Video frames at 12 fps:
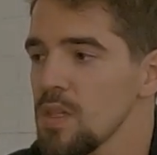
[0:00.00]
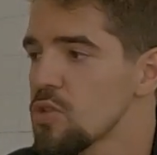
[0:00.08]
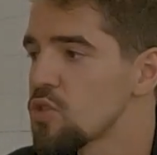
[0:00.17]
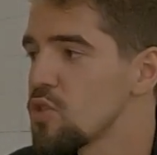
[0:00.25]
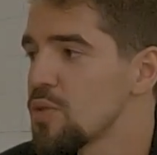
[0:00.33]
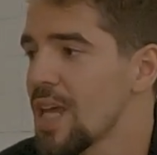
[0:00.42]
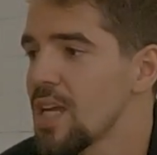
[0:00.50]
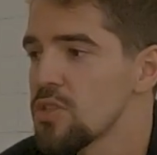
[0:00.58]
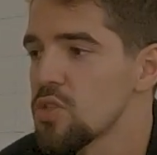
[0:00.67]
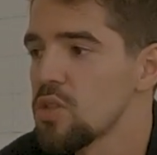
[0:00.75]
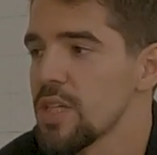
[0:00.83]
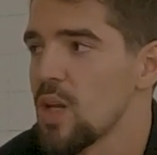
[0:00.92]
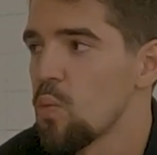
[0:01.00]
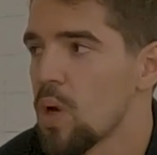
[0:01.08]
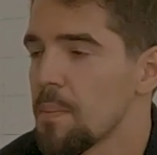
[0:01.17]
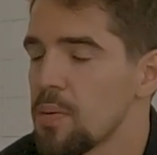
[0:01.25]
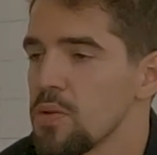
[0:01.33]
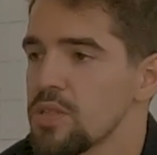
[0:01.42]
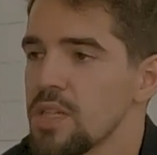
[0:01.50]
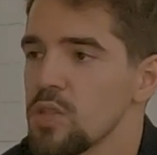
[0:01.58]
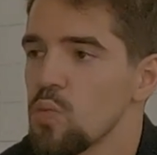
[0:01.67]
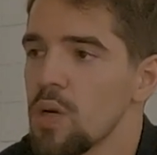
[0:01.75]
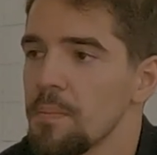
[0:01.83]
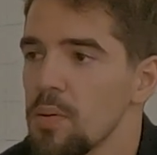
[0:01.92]
So you can't just look at one person as
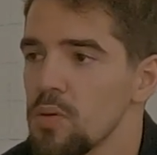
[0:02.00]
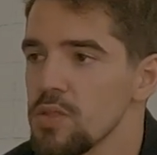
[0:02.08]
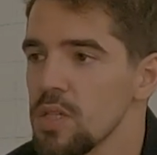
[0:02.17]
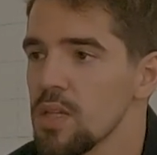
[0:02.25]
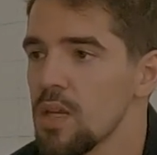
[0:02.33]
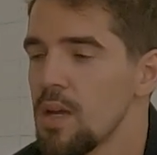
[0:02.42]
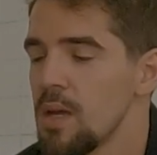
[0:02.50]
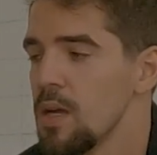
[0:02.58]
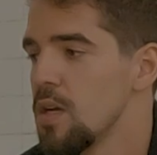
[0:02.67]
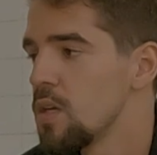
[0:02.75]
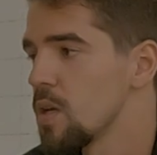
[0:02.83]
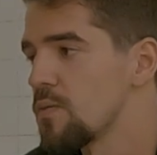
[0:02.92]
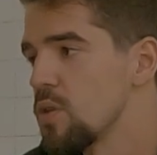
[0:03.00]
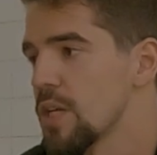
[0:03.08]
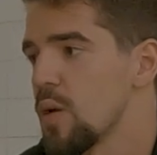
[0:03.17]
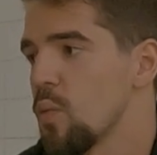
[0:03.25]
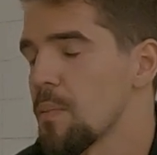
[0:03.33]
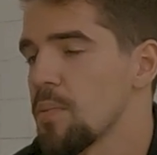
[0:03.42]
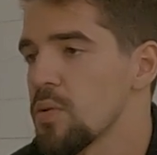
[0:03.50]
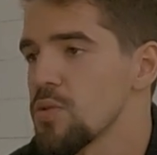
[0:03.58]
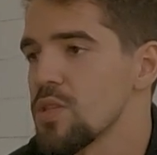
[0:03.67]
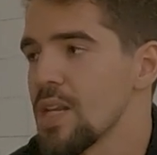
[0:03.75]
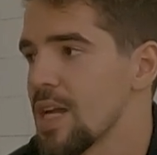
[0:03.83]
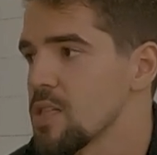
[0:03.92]
one person. You have to look at one
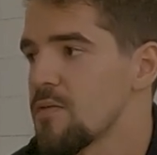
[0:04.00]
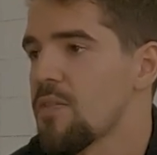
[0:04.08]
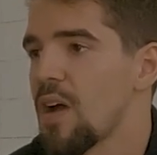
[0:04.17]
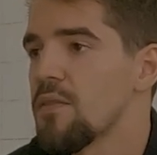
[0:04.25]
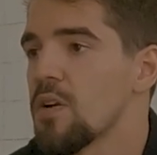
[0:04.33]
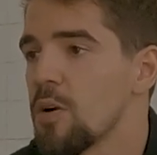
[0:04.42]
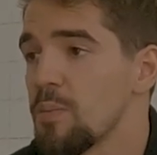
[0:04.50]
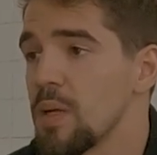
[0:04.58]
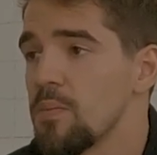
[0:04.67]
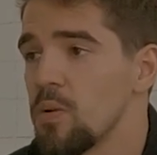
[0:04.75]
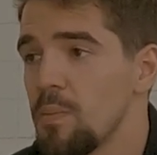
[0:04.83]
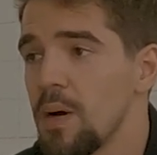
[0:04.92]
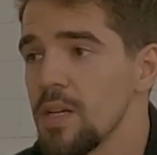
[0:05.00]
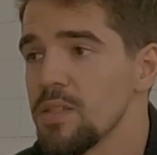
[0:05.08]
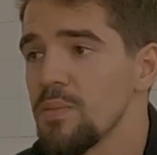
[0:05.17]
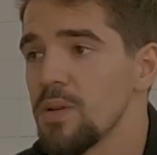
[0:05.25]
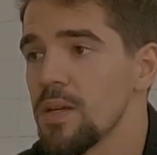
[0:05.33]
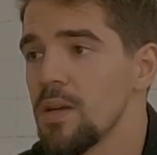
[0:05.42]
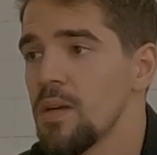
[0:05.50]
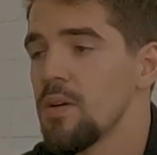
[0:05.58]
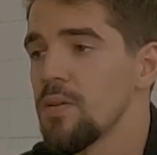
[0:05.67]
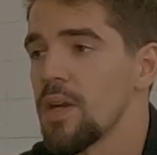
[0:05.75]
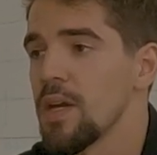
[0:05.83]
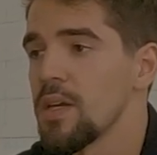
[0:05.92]
person as 500 people, possibly,
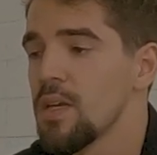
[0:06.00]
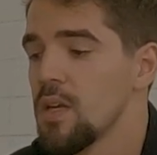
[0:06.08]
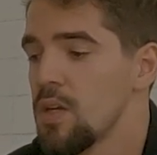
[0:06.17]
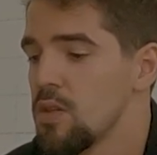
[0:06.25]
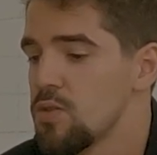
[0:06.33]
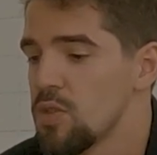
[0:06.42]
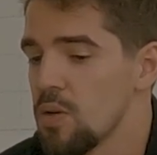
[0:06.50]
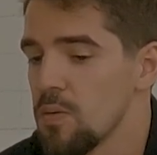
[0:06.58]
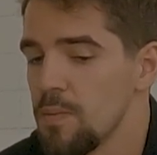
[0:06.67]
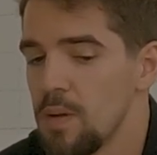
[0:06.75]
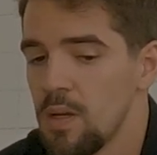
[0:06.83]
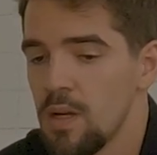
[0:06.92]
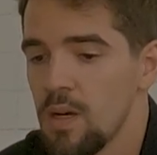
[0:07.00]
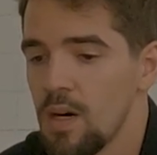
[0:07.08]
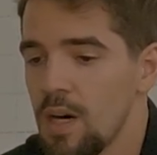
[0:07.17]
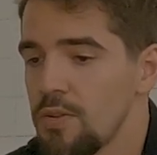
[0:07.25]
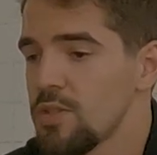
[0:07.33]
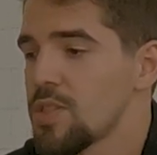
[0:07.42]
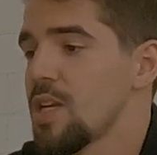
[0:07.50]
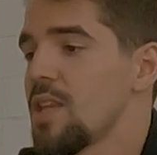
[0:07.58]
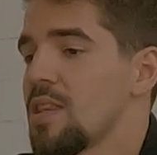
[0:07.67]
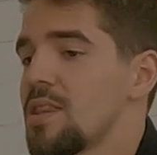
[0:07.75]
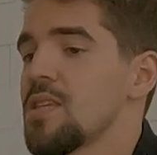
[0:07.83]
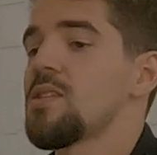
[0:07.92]
okay? So understand
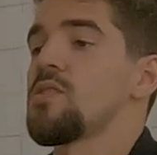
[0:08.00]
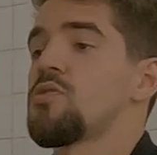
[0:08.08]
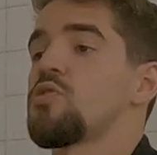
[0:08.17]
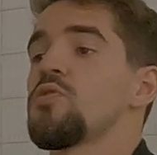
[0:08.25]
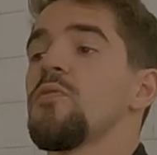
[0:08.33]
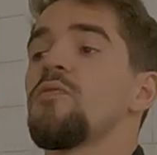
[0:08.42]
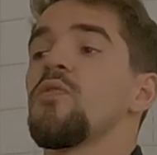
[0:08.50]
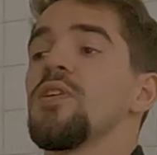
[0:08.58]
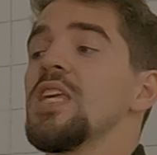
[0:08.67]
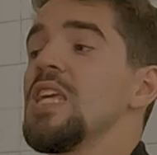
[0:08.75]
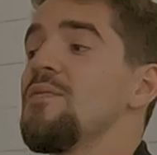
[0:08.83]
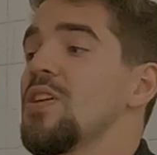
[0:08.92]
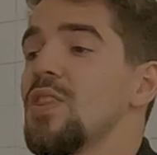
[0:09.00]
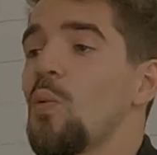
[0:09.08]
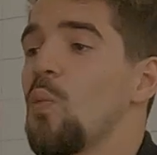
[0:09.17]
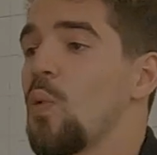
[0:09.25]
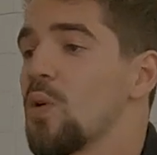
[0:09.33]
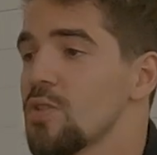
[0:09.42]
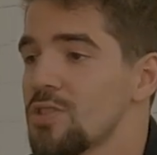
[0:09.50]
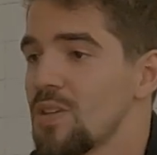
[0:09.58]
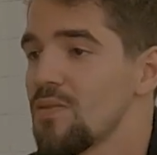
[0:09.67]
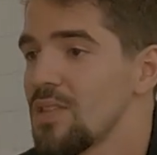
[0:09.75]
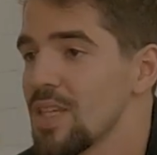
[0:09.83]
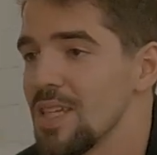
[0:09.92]
that this is true for even the worst
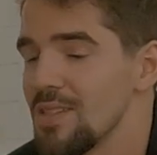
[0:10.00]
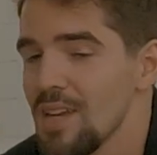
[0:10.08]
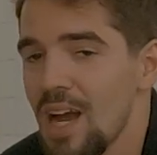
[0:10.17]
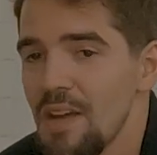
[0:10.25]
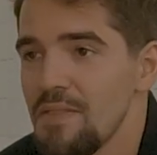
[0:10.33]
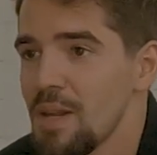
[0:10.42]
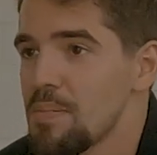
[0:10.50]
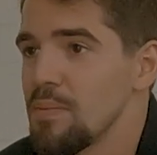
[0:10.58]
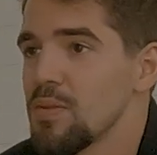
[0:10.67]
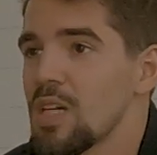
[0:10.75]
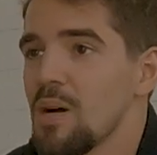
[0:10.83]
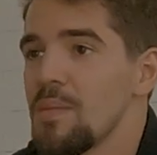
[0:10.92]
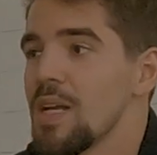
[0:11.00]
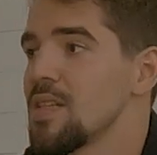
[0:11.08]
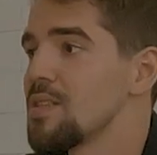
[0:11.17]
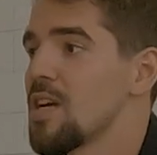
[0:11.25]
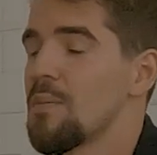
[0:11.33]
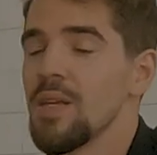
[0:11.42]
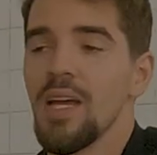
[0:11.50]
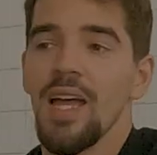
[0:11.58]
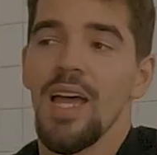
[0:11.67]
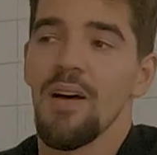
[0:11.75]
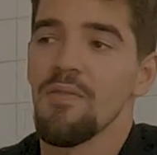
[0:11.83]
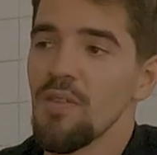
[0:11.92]
of leads. I've had people come in and tell me
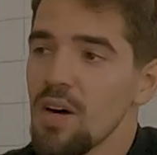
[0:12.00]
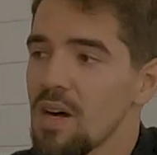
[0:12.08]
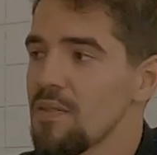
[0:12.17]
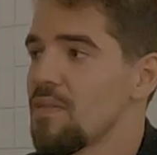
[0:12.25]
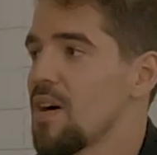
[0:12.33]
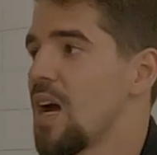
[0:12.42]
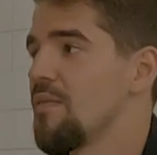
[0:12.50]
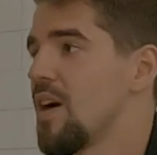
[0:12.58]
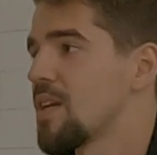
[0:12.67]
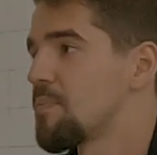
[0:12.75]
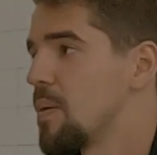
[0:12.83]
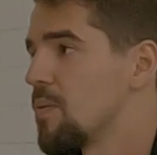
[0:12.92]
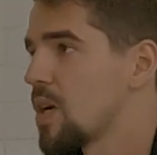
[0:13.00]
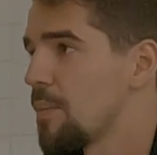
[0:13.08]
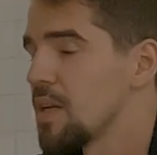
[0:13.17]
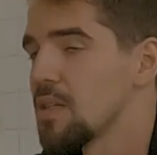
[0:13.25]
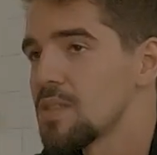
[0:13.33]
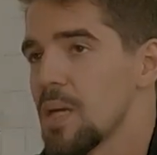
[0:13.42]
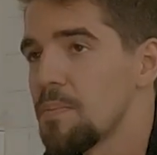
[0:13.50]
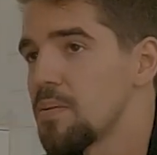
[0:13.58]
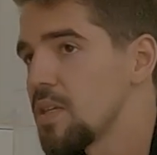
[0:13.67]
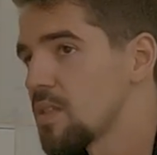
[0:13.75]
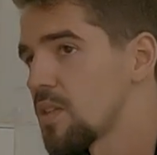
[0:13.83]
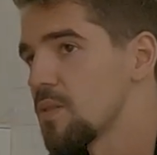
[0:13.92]
to F off. I've had people come in and say,
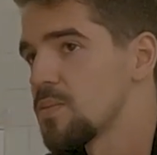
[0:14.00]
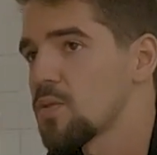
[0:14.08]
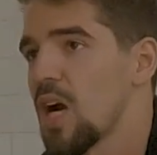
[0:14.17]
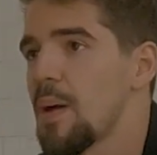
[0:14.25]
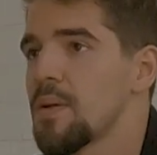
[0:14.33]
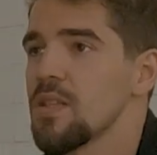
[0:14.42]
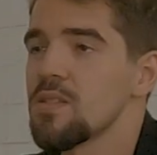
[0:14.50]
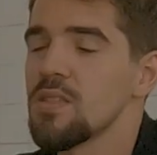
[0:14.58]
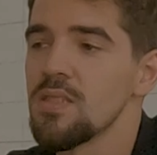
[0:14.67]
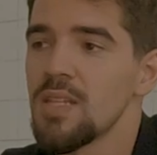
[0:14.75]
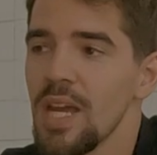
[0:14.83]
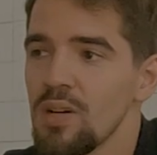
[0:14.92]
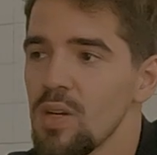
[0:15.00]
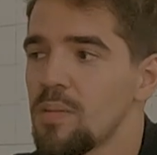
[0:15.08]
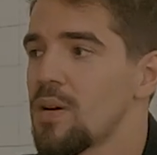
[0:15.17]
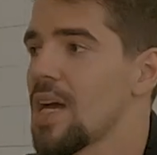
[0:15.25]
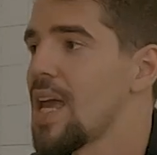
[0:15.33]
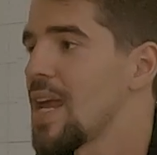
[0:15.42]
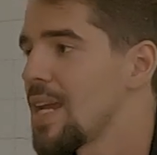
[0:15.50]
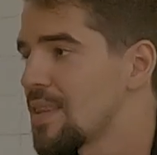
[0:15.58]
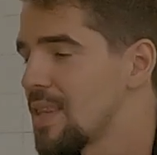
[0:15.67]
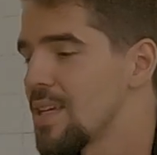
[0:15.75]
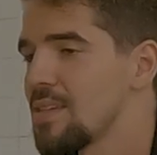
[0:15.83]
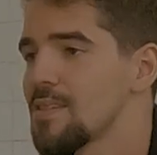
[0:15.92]
please unsubscribe me. This is terrible. I
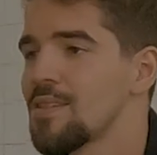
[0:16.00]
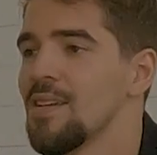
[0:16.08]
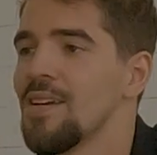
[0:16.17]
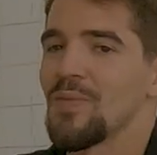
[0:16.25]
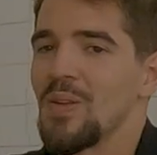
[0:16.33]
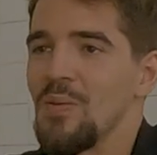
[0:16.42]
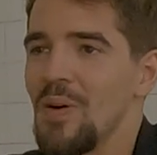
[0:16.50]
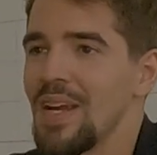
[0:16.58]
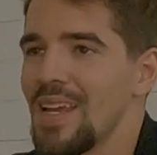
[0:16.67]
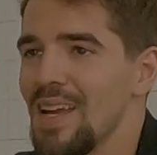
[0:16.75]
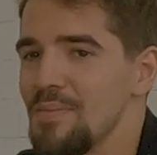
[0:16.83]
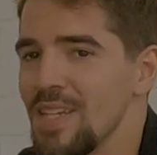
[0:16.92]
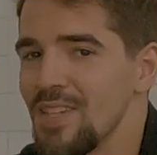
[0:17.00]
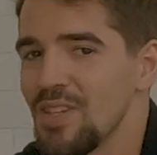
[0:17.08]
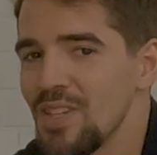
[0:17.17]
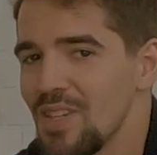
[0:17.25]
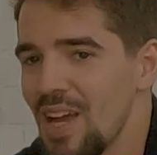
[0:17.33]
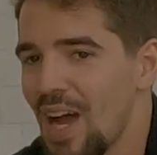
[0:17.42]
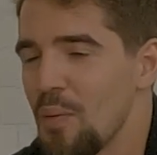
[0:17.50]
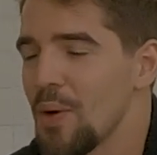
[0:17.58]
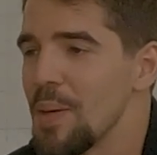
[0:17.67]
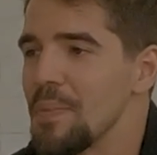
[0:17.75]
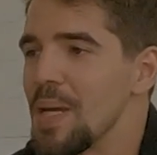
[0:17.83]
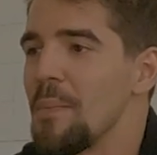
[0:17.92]
hate this, right? I mean, I
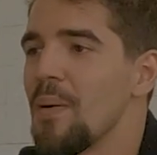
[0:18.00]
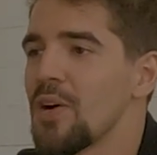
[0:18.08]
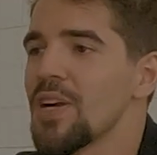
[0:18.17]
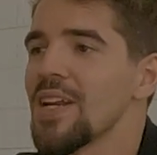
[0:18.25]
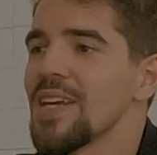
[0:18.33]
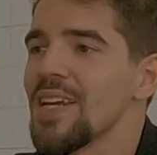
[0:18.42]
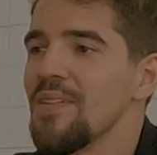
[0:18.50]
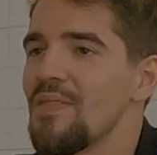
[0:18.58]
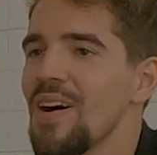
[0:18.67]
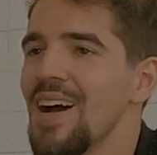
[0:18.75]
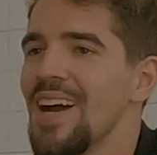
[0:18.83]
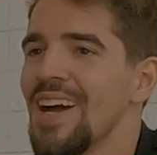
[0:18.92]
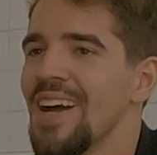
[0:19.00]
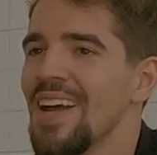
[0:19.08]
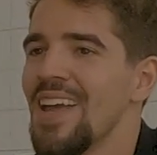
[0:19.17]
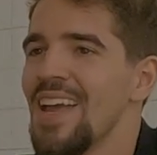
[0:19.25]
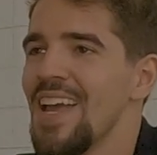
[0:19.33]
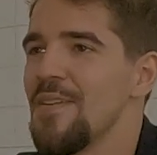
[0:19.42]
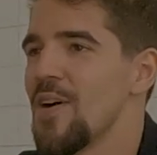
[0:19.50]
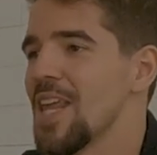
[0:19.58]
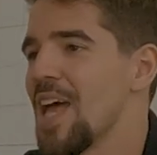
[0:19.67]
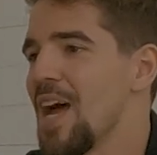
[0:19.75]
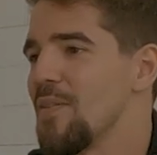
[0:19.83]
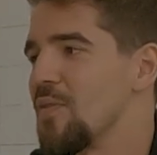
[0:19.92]
wouldn't be in marketing if I
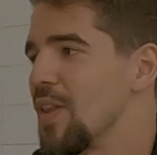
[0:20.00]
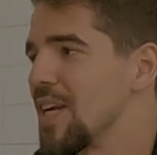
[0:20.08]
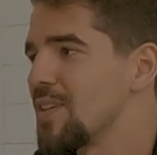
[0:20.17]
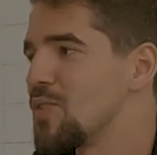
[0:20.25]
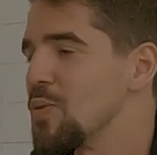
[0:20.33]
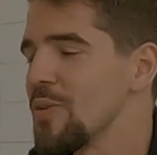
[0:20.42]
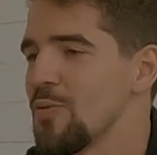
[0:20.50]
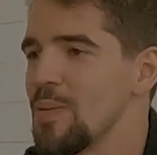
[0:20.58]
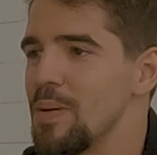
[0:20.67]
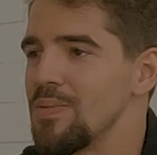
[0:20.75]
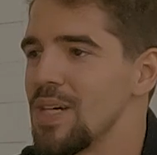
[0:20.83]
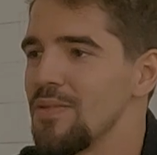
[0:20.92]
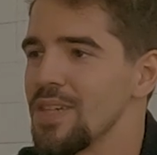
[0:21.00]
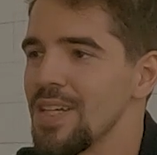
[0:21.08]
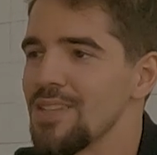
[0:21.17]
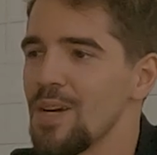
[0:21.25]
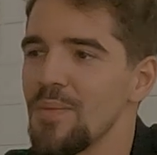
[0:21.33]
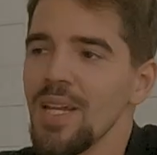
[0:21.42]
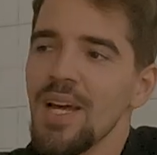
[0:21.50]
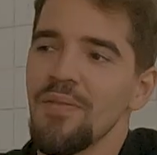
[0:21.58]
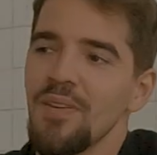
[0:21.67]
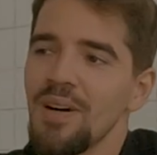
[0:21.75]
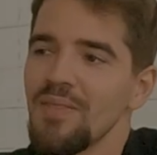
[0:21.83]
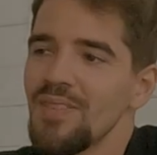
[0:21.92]
didn't have like 2 or 3 people every day tell me to
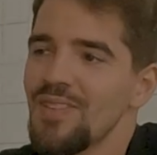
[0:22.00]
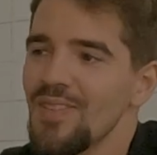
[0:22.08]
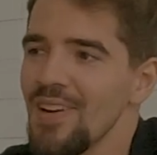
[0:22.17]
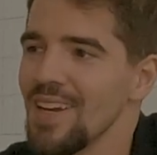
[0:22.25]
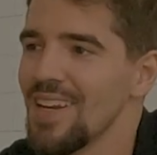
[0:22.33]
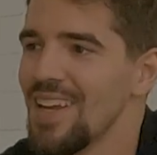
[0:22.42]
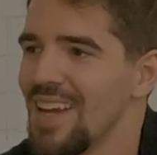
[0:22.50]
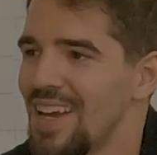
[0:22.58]
F off, right?